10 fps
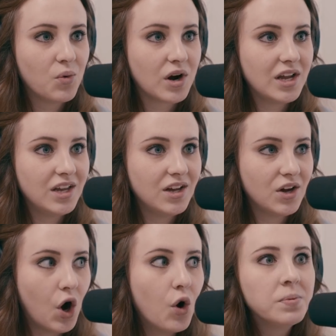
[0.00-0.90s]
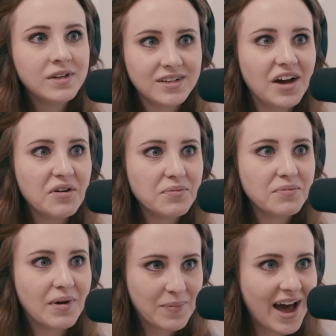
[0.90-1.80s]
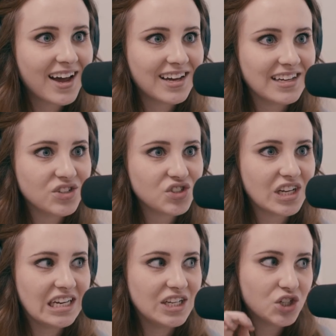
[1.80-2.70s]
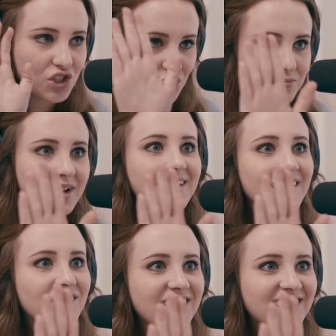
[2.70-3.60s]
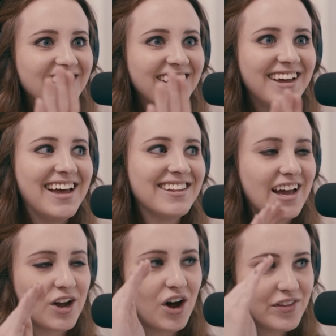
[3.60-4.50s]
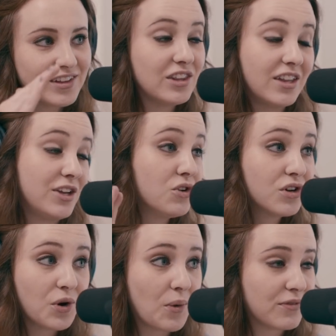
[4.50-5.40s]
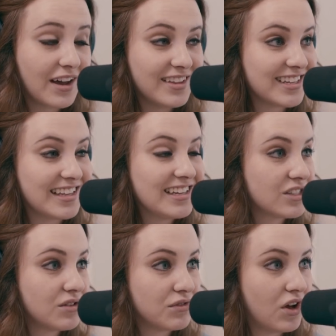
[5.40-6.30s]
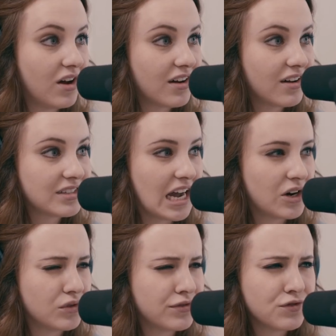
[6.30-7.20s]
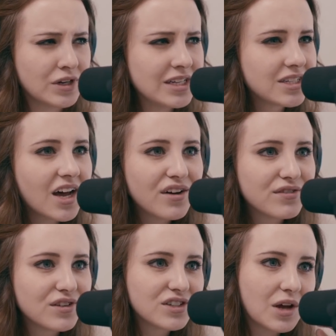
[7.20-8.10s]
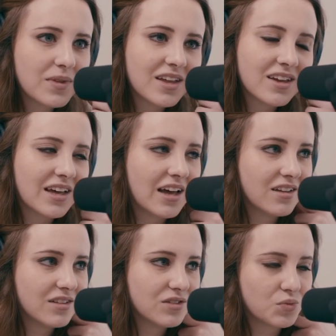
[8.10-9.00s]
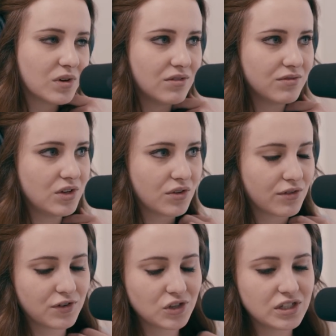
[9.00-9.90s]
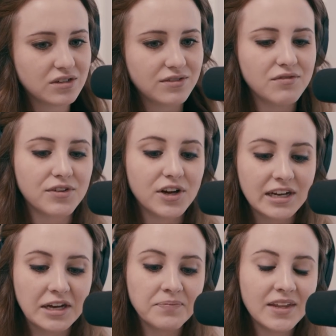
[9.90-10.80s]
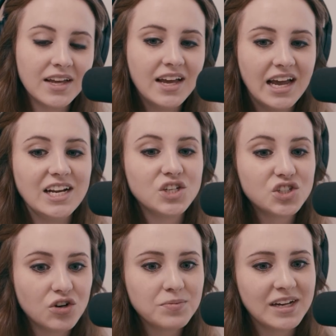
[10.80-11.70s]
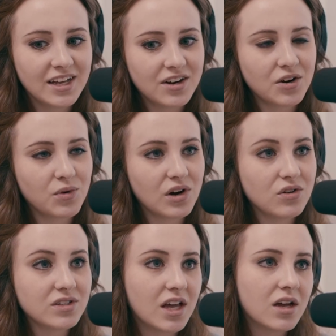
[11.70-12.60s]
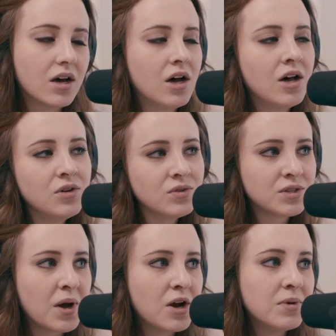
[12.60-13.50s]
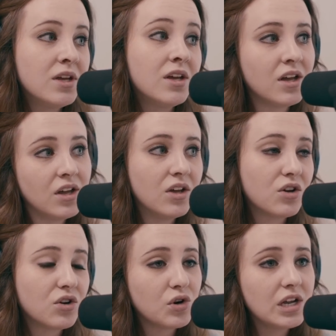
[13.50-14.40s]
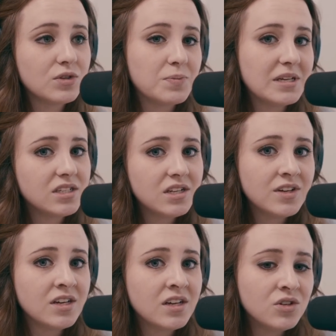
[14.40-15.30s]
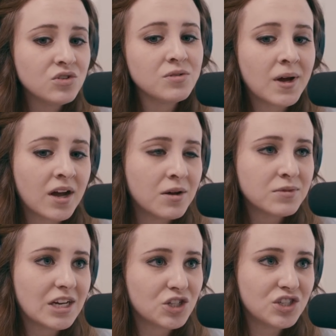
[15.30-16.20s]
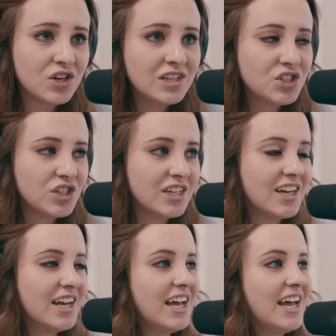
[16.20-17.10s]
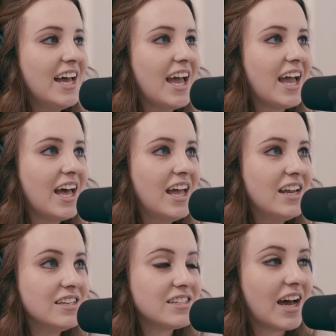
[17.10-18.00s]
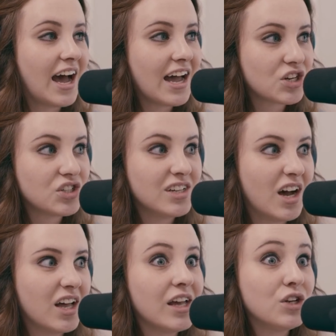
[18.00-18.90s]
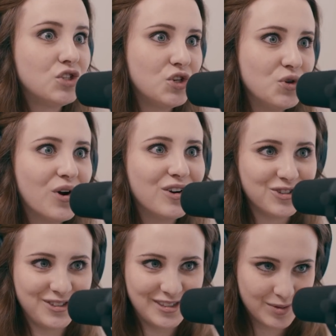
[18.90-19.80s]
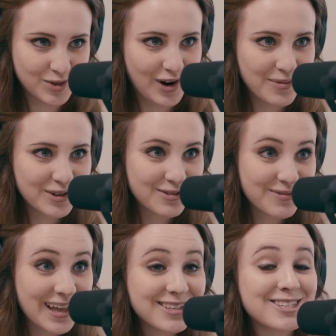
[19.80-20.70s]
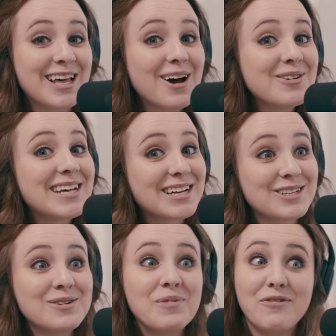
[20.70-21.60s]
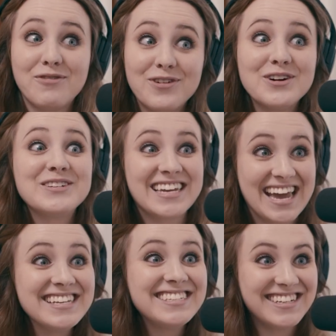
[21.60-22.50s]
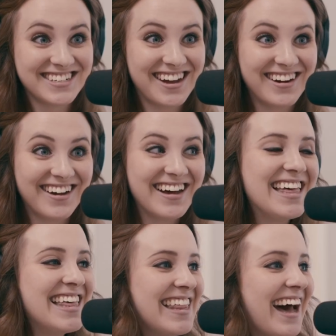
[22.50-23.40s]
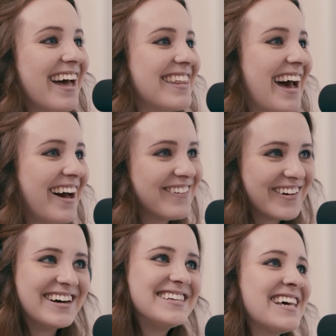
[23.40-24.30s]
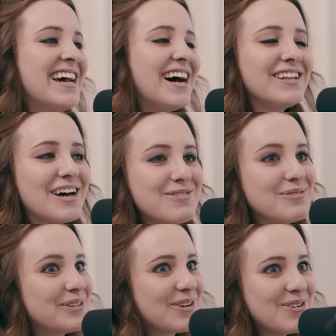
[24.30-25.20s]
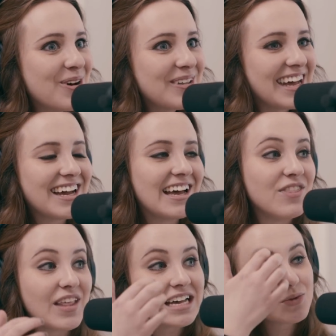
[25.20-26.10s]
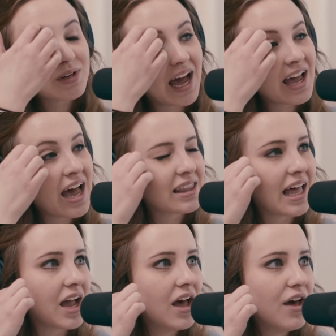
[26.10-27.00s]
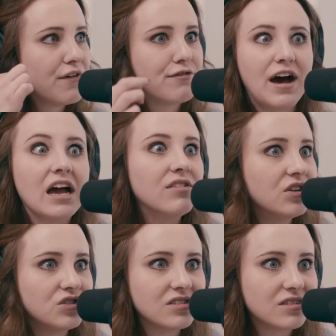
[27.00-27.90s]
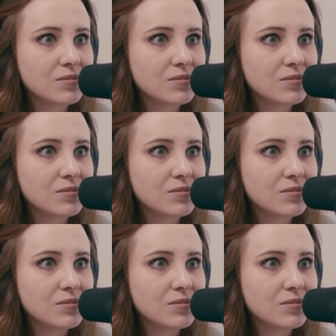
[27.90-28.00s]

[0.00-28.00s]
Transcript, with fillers: where he opened up my package and he showed my letter, and like on the, like you can go and find this. I think it's a vlog titled Free Stuff or something, that it's one of, you know, the first year of him vlogging. And he showed my letter where I was like, oh, you inspire me, Creative Space T V, youtube dot com slash Sara Dietschy. And I actually got like two hundred subscribers from that. So that was actually my first Casey shout out. And wow. that, that was, that a lot of people is, don't know that. Yeah. And yeah. that's when I had like five hundred